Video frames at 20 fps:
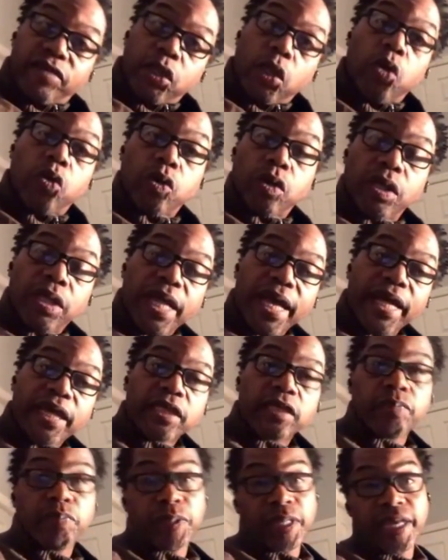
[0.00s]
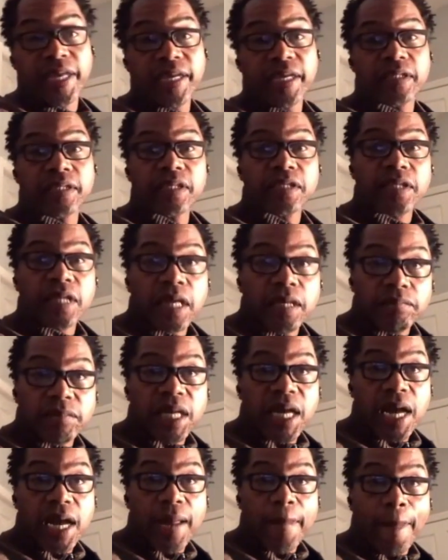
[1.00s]
have local acts playing at the same
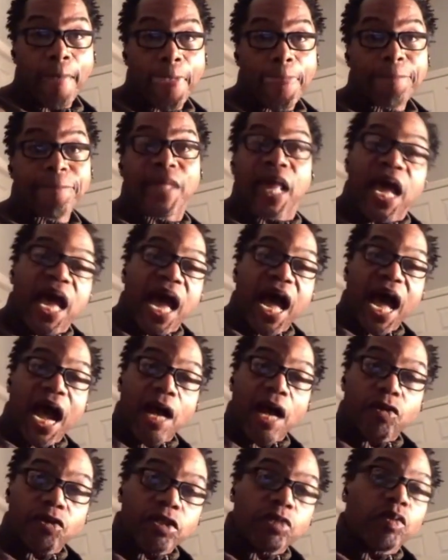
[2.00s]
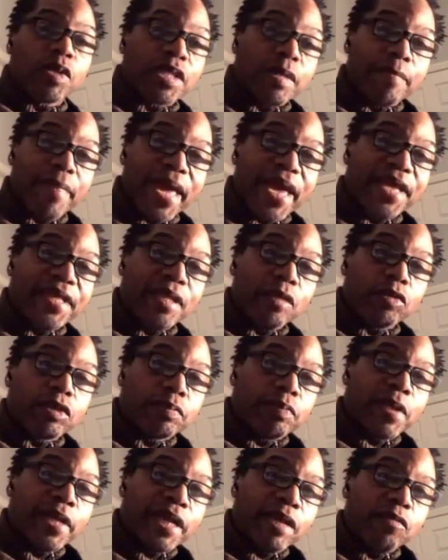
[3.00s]
time. I was with a band that
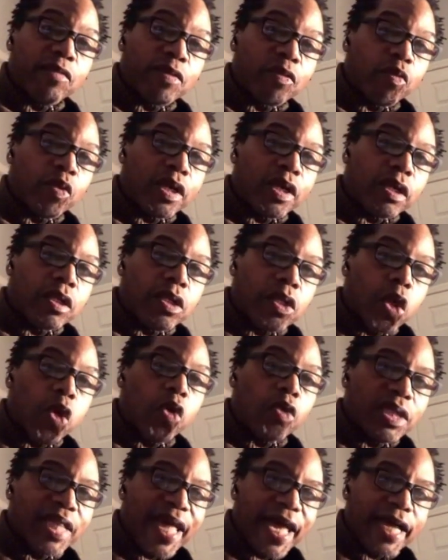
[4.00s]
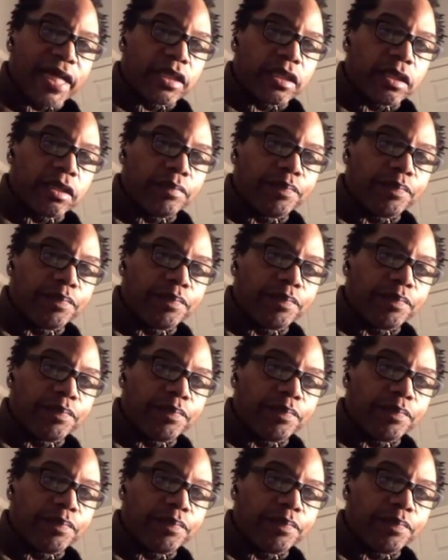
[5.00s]
was playing with one of the local acts.